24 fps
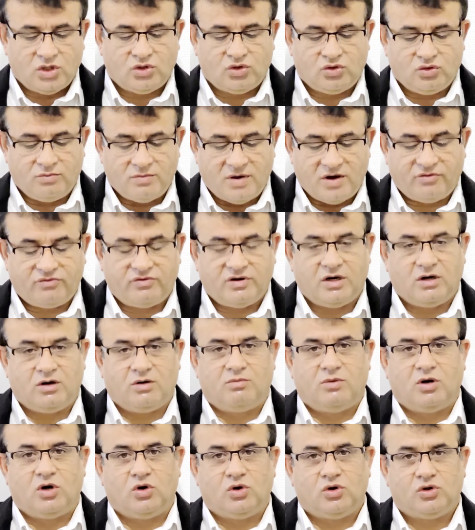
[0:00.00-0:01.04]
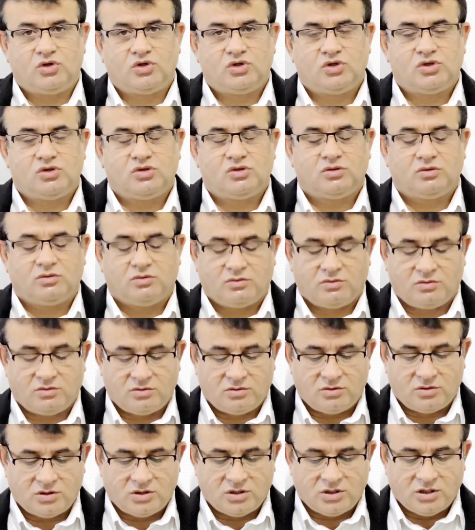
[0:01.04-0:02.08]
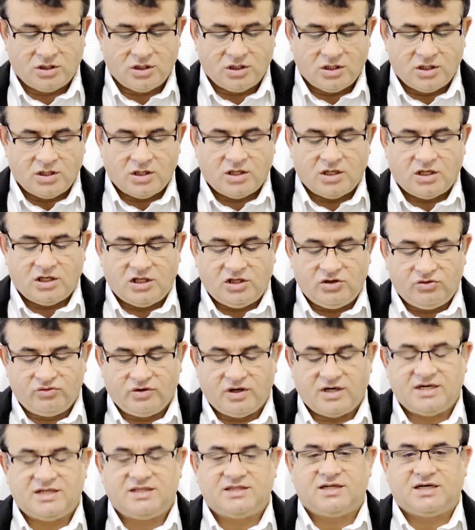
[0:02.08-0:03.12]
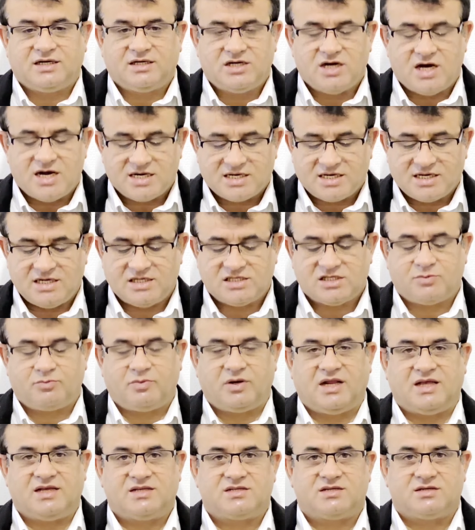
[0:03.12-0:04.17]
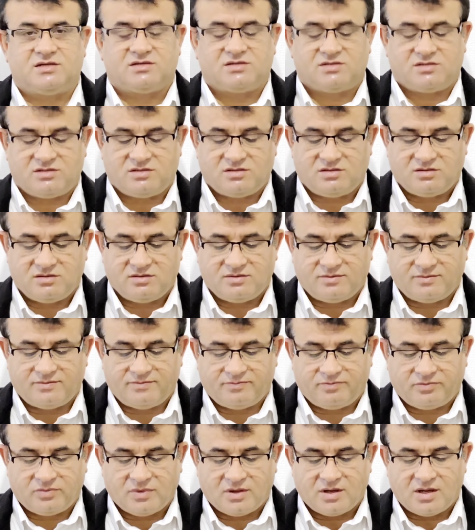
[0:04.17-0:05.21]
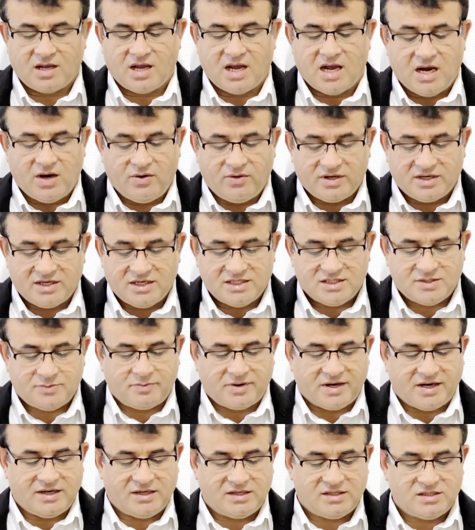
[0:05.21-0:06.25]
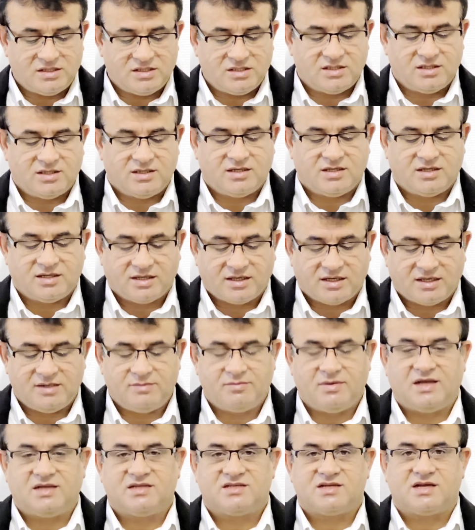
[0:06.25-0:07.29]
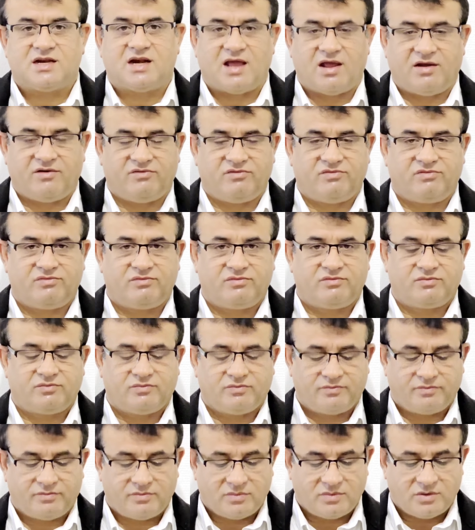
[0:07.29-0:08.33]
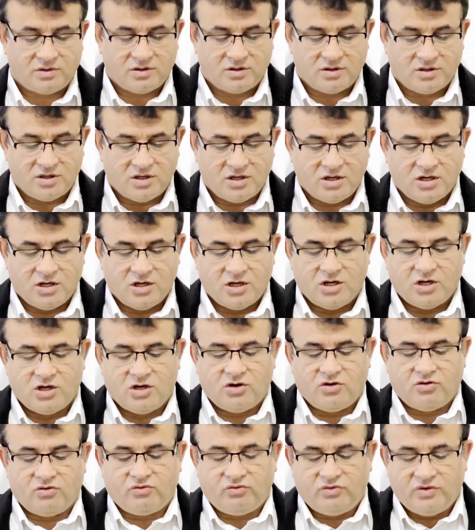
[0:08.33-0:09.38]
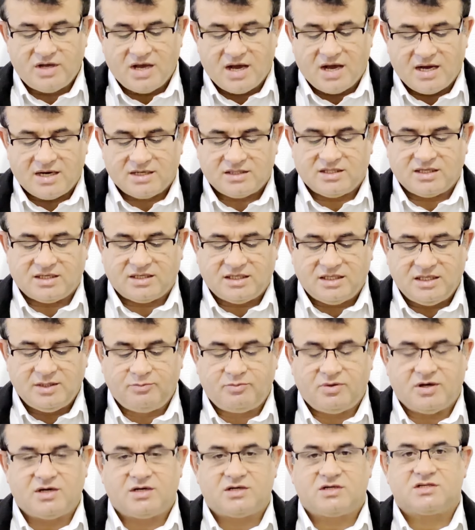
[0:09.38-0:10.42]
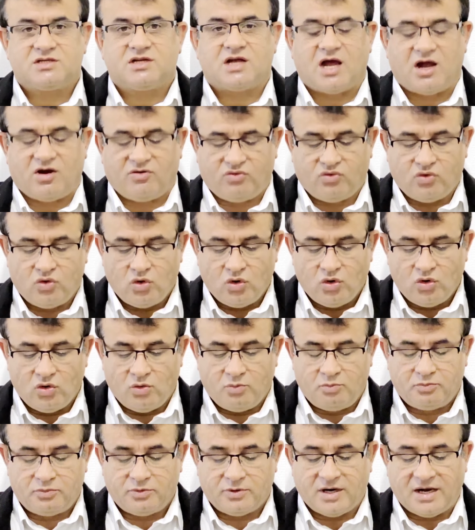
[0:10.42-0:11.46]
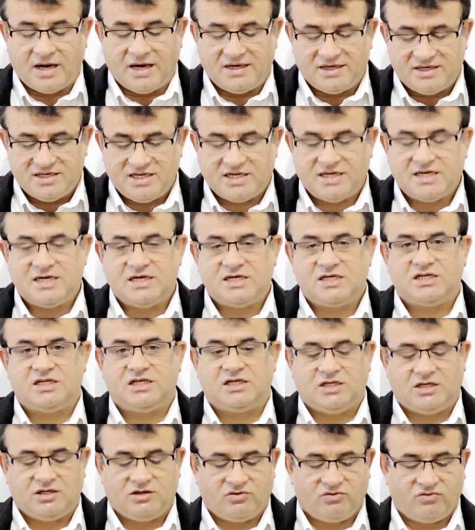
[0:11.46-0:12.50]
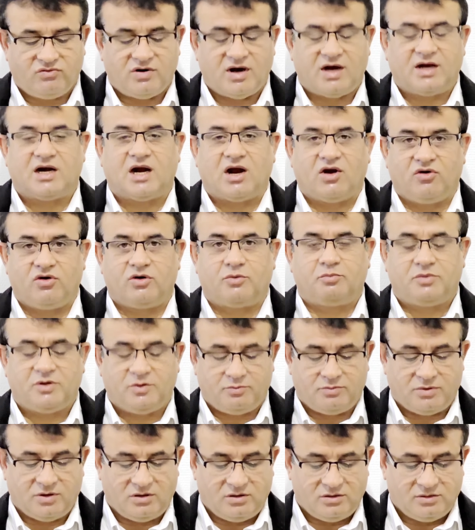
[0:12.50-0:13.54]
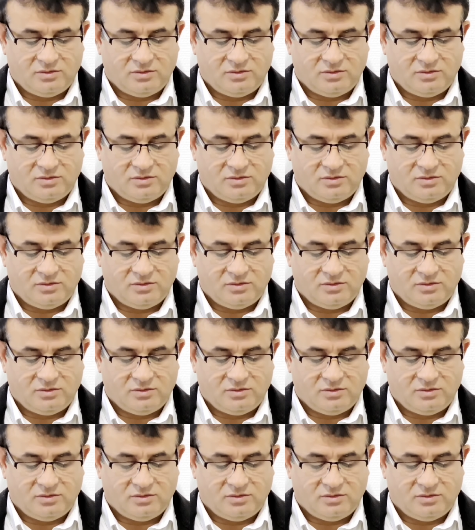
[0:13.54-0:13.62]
To my fellow Baloch, even in the darkest places, our spirit remains alive. We are the keepers of hope and dignity for our people.